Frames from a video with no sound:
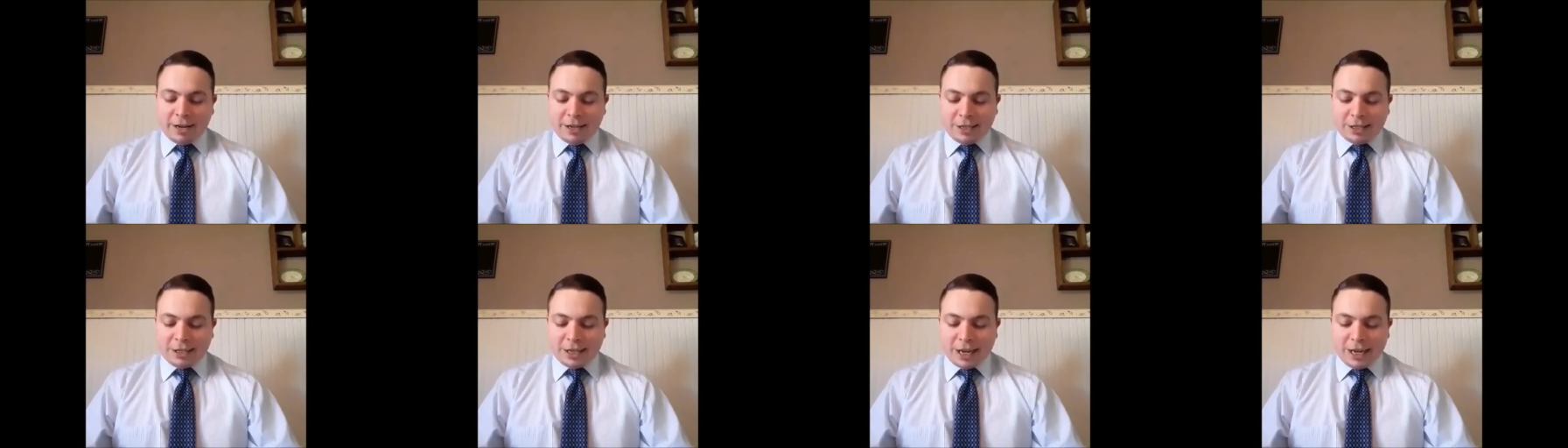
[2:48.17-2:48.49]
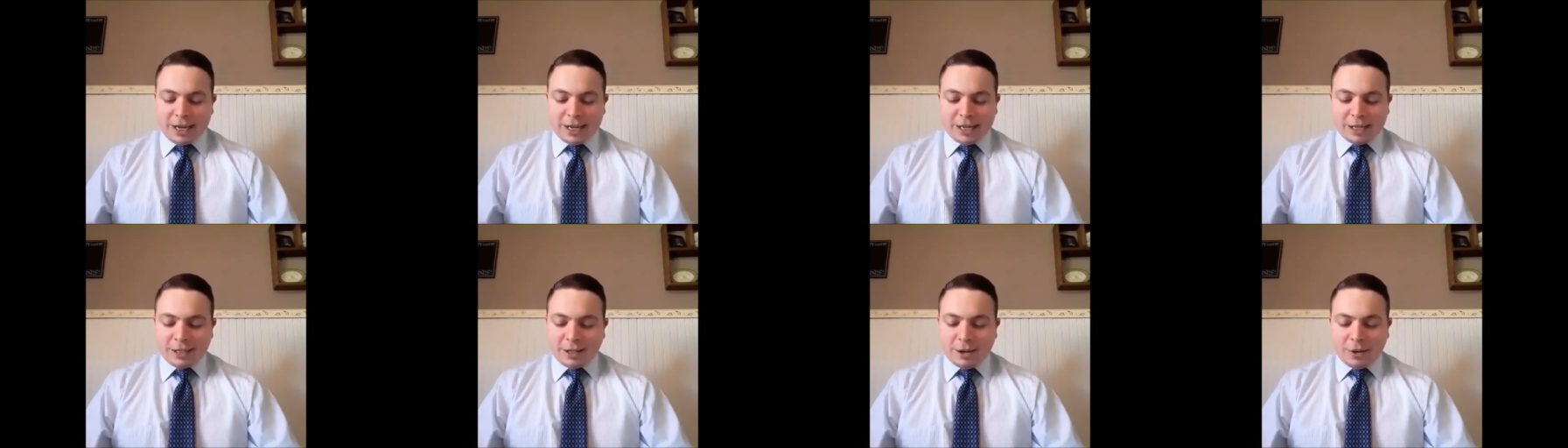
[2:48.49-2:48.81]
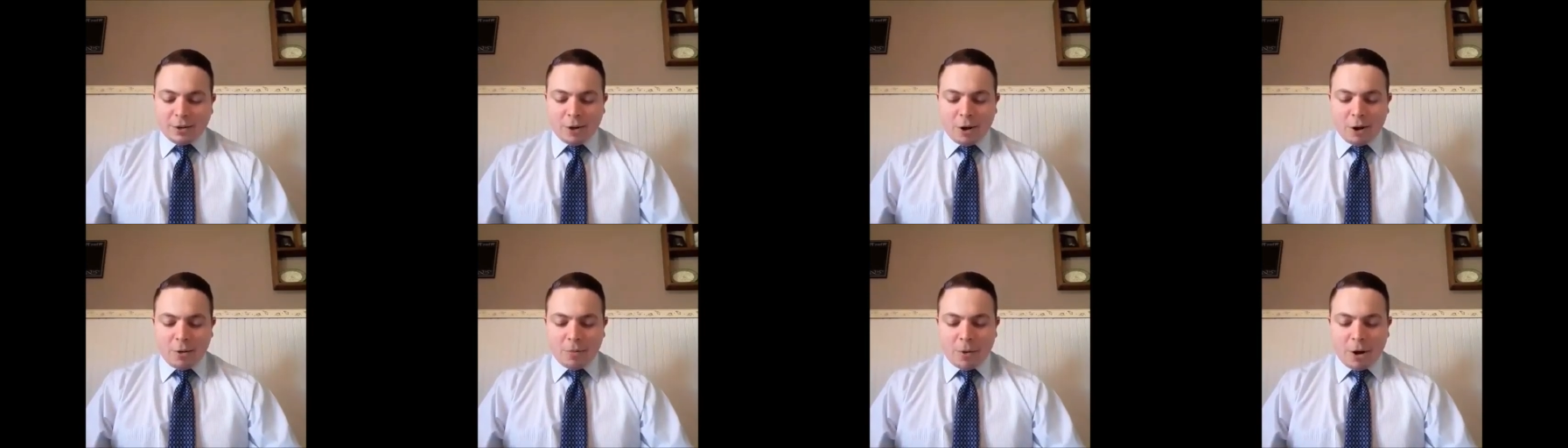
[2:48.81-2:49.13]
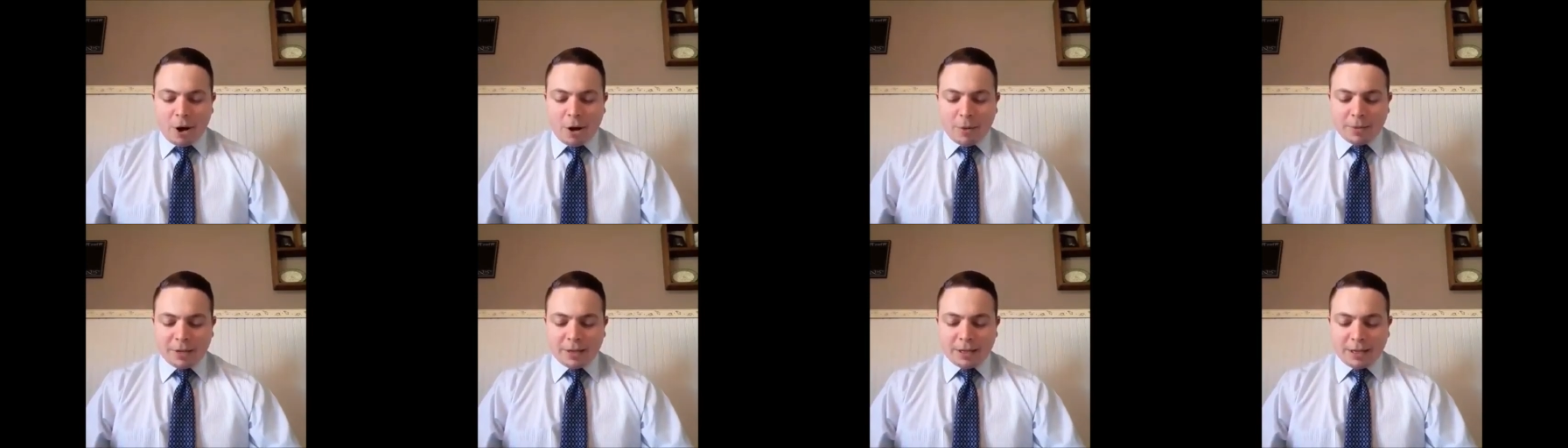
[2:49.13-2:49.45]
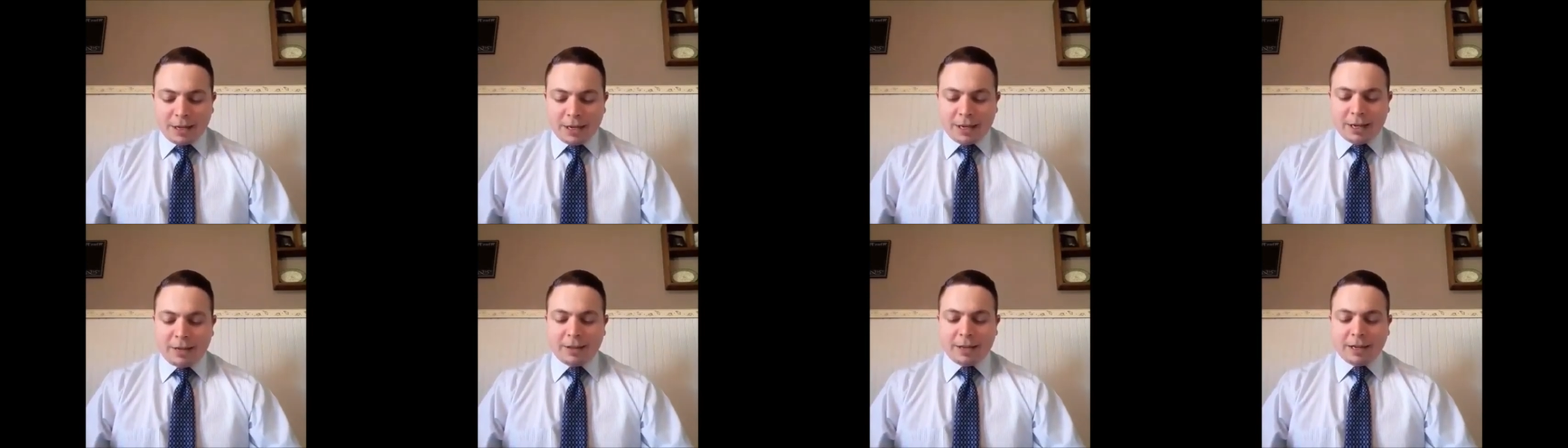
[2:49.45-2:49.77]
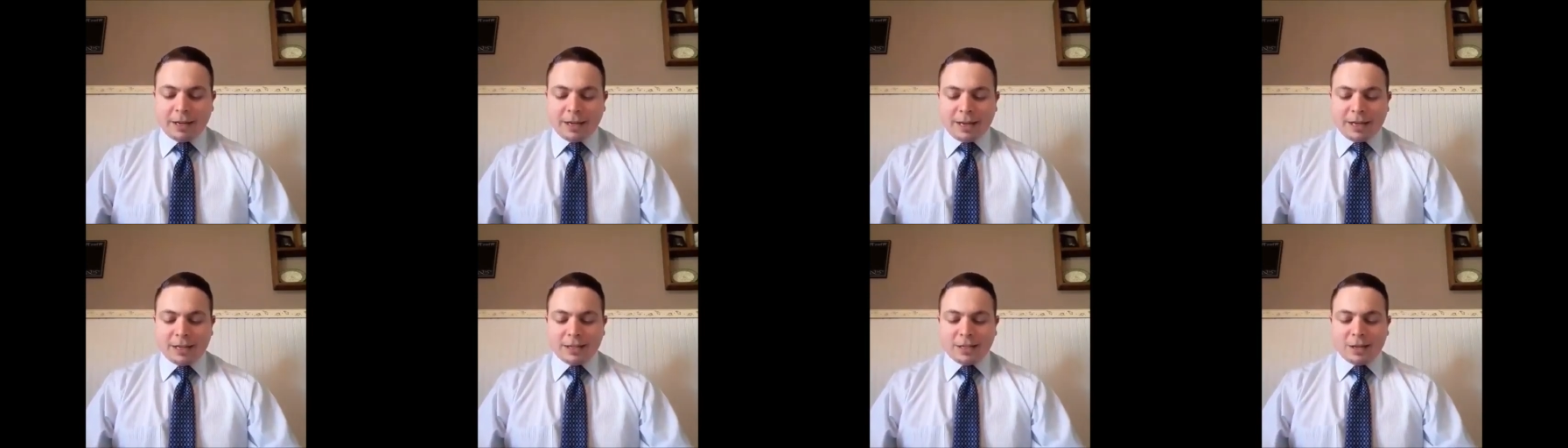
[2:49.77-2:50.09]
He's saying, Is there no balm in
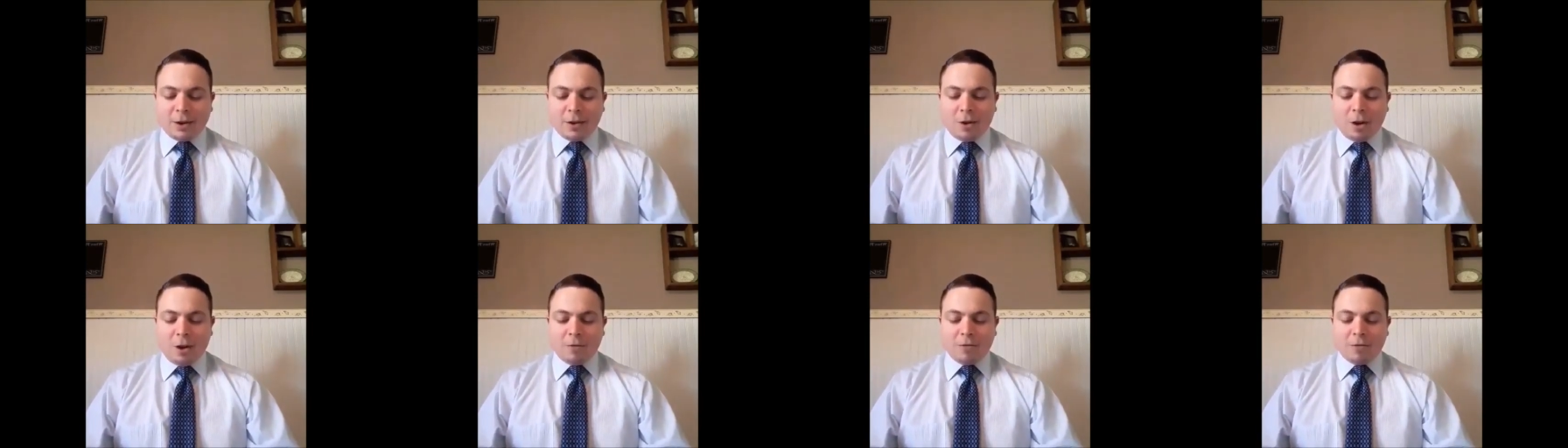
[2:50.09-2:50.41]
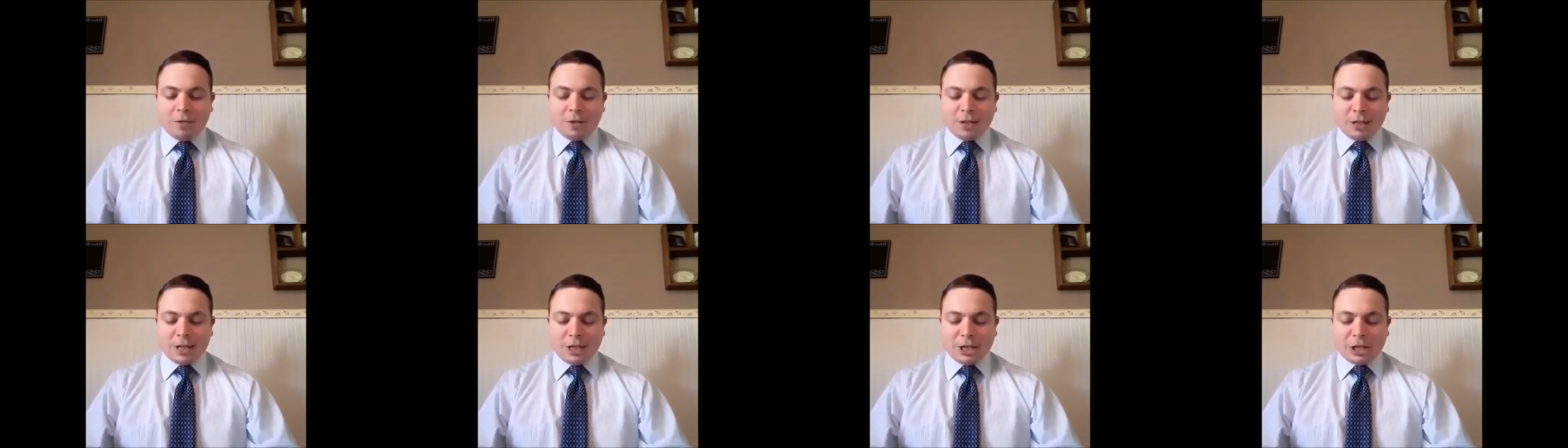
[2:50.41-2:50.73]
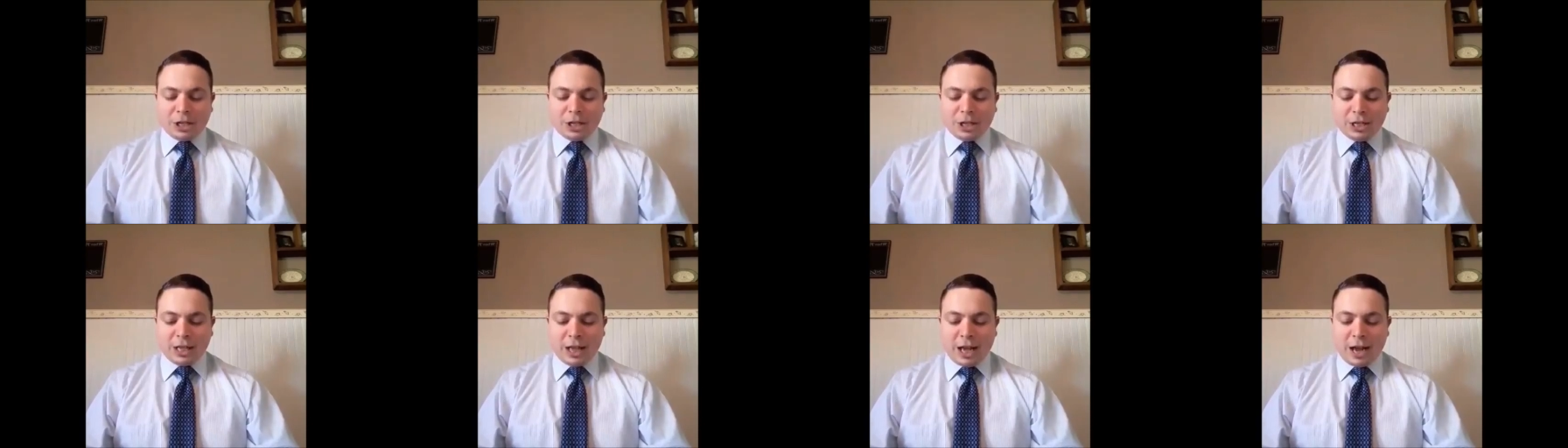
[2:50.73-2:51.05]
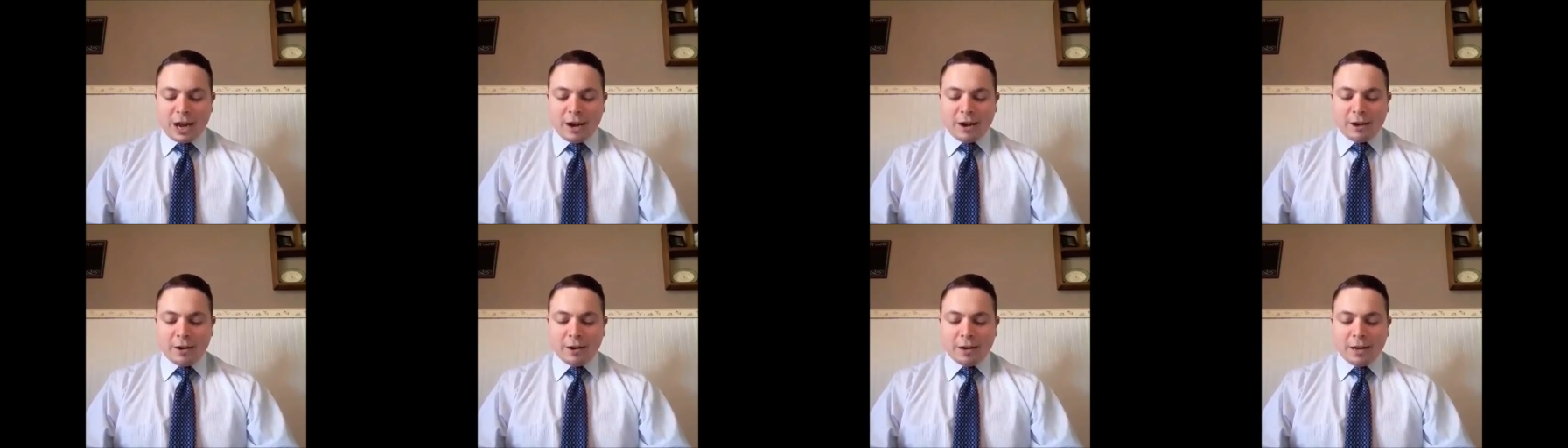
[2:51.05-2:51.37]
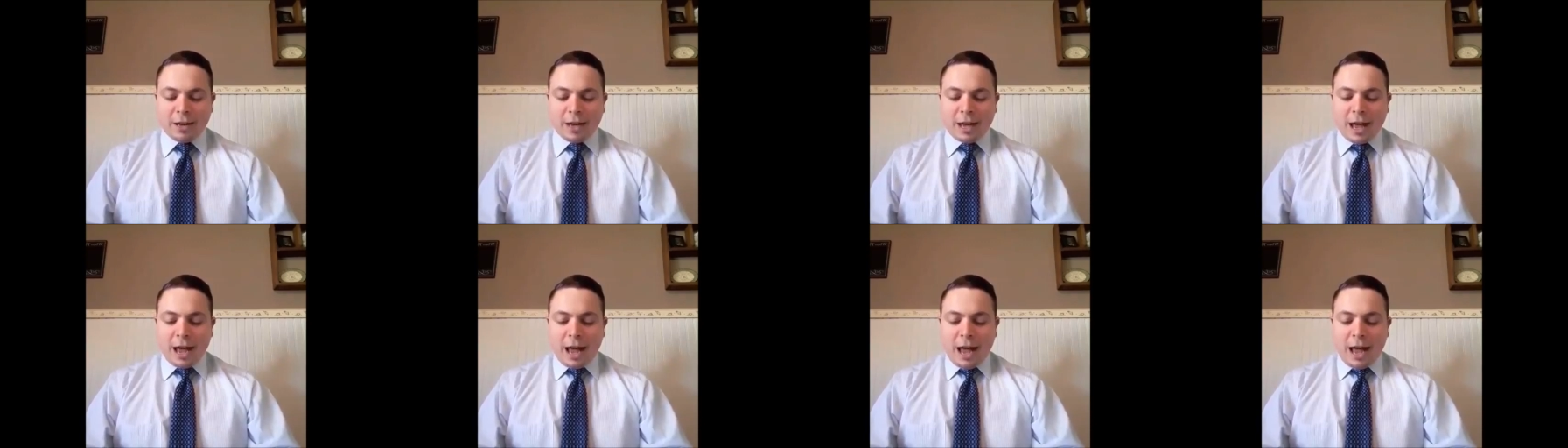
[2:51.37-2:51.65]
Gilead? Is there no physician there?